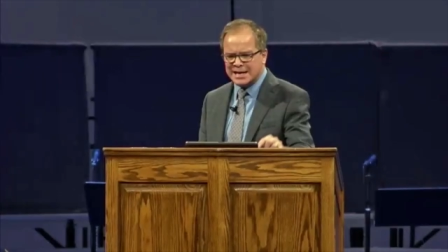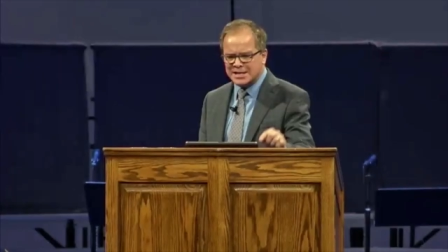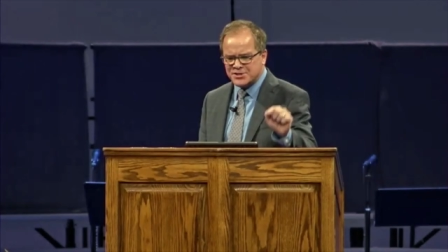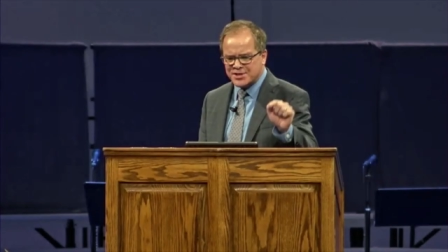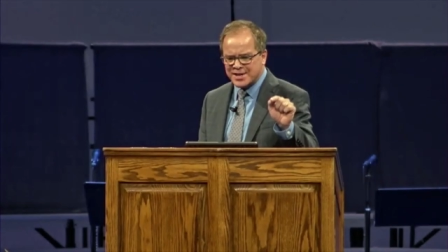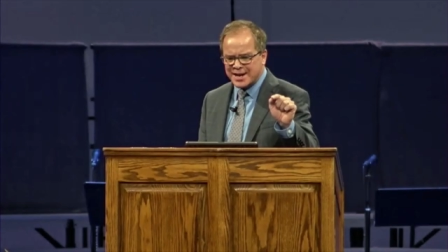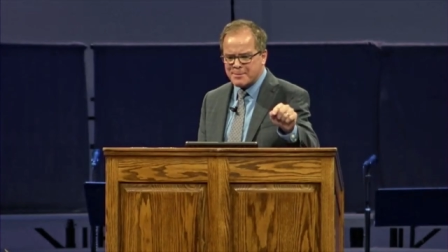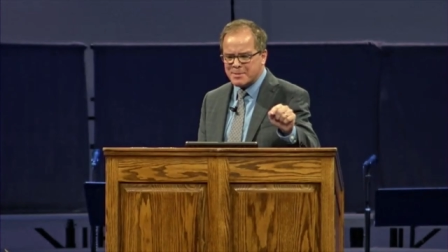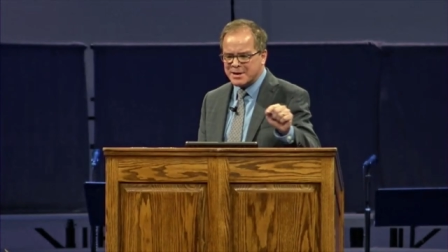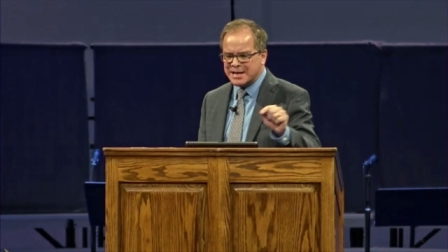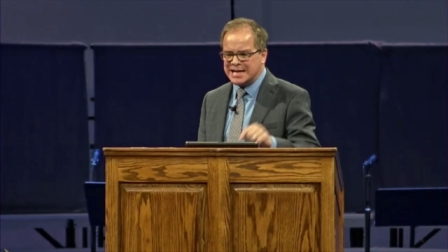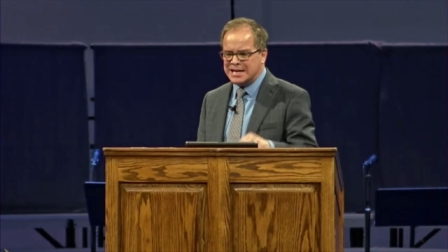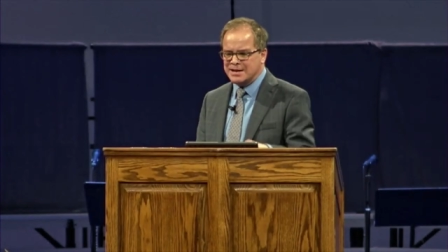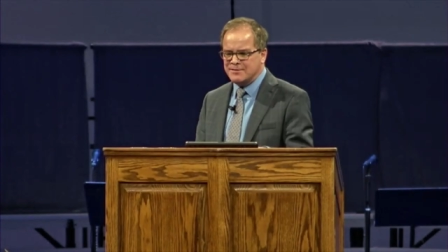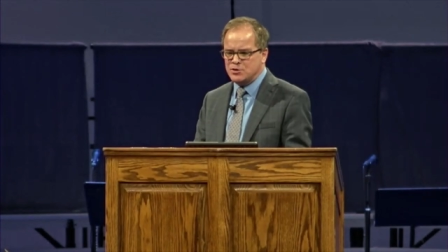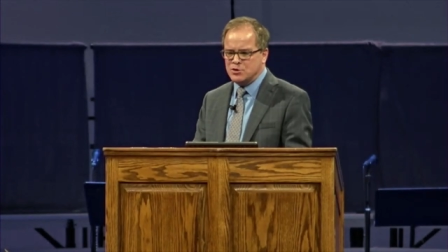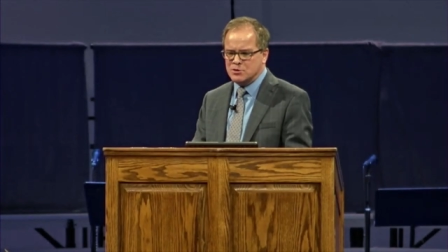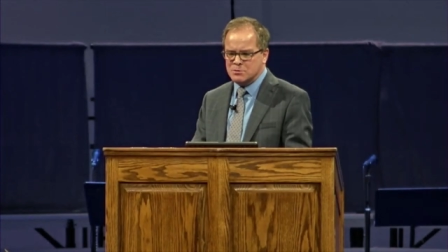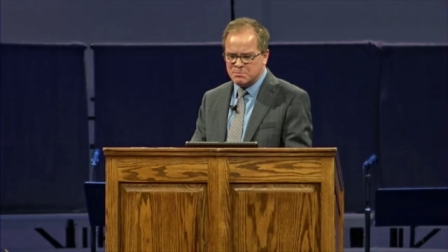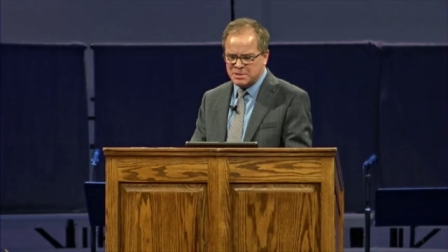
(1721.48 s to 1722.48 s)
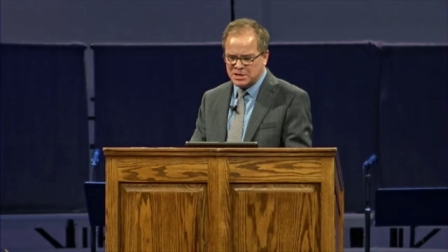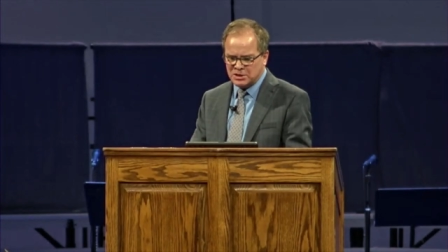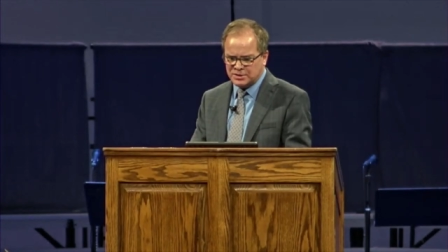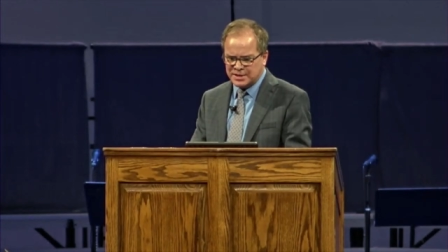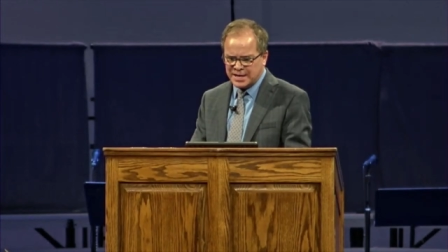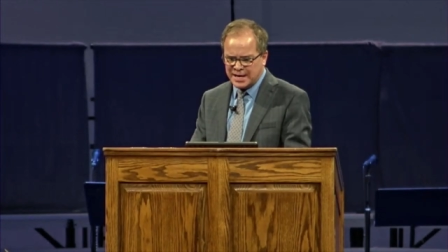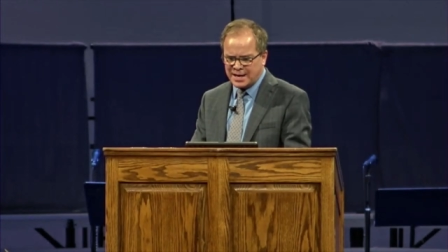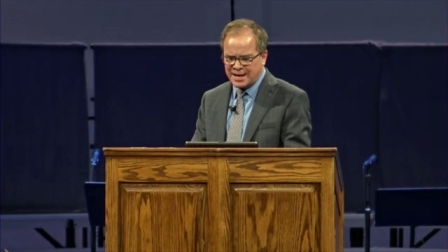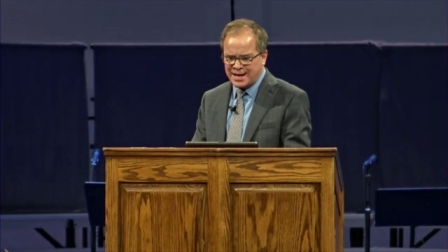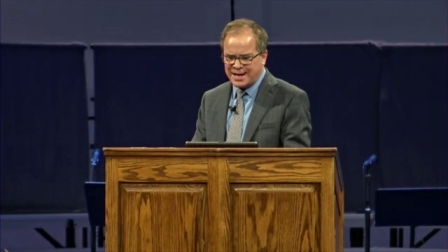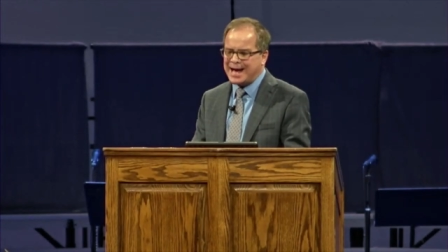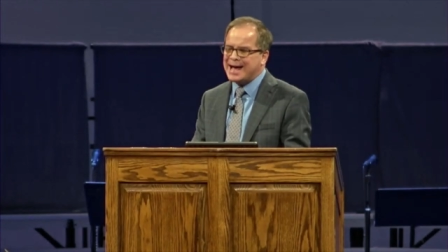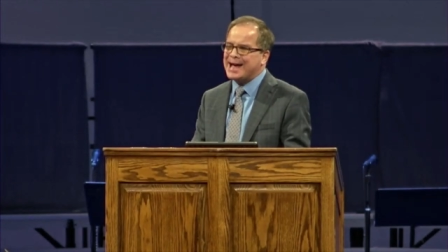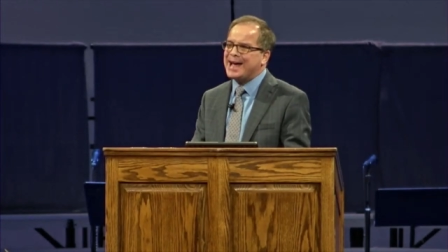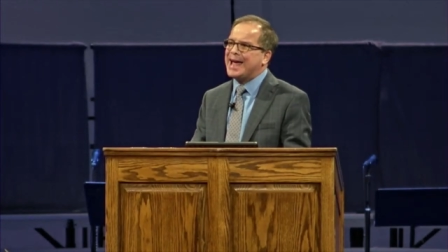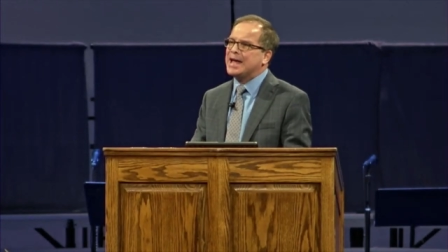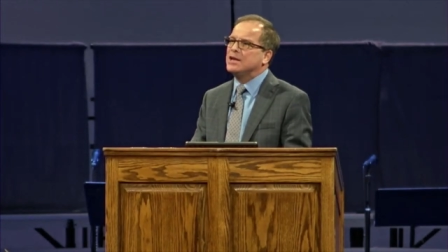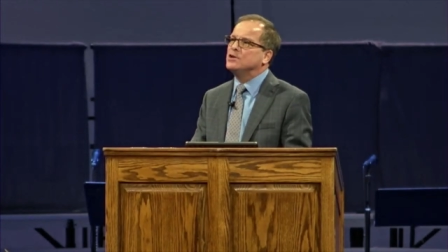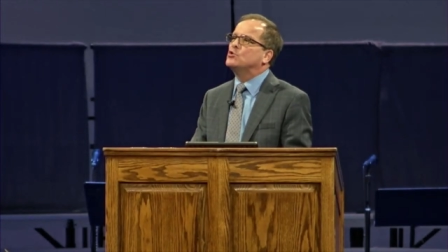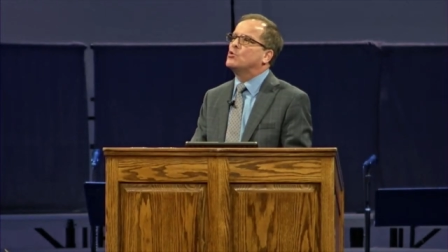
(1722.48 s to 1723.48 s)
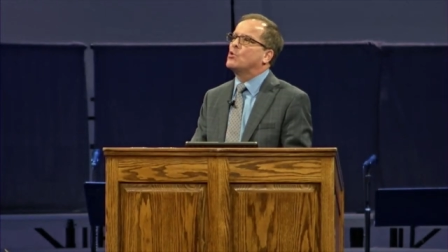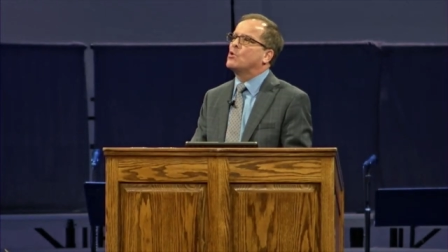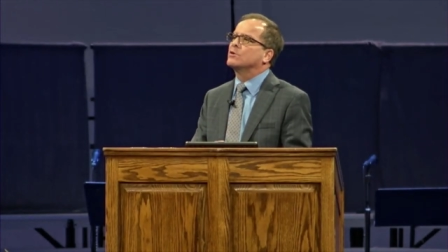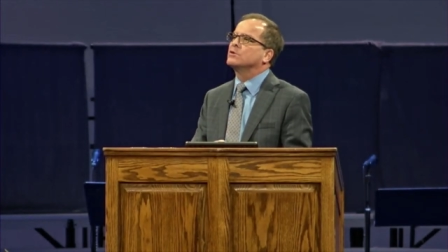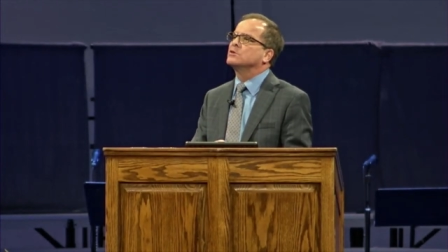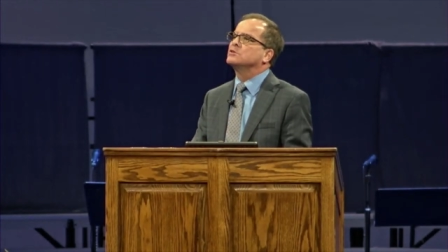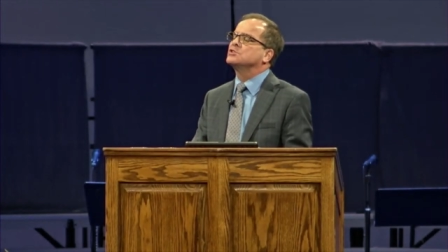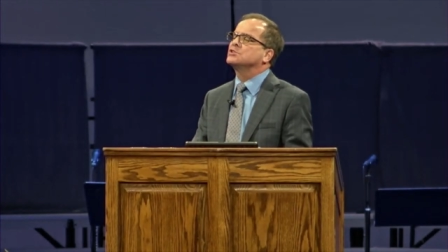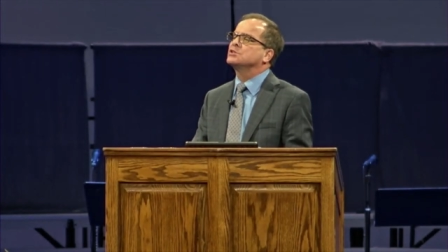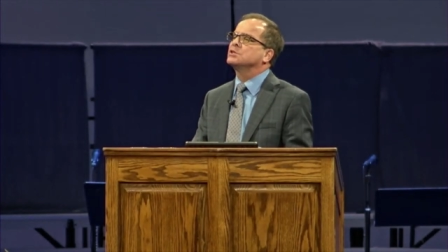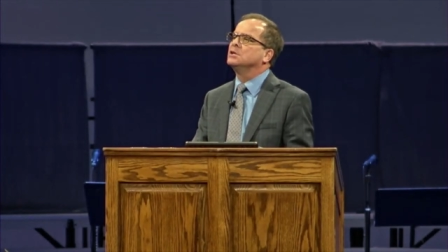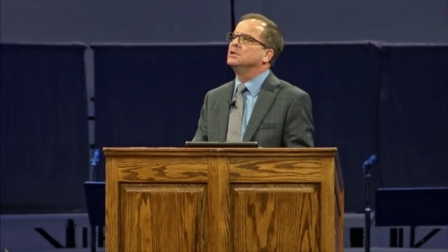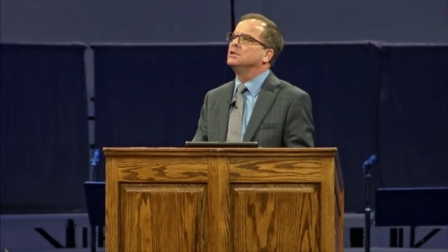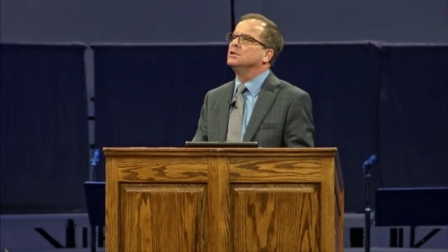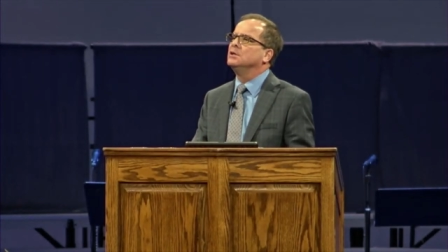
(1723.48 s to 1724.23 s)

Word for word: and said, I'm going to give you a building, a, a headquarters